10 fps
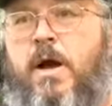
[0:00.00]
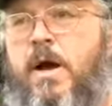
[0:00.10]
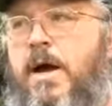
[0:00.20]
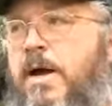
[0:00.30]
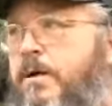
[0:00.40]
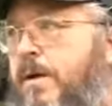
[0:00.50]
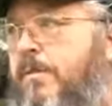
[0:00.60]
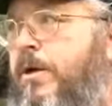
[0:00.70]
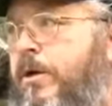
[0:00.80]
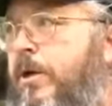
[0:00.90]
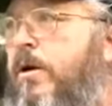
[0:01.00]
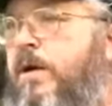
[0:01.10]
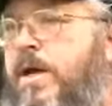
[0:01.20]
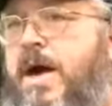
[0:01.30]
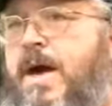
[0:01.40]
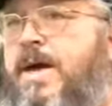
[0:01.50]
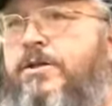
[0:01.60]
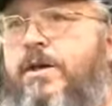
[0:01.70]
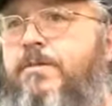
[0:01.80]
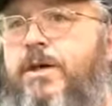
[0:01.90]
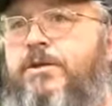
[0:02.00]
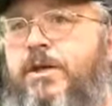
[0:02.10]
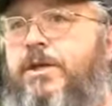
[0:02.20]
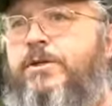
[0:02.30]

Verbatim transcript: I, I mean, literally, I asked him, I said,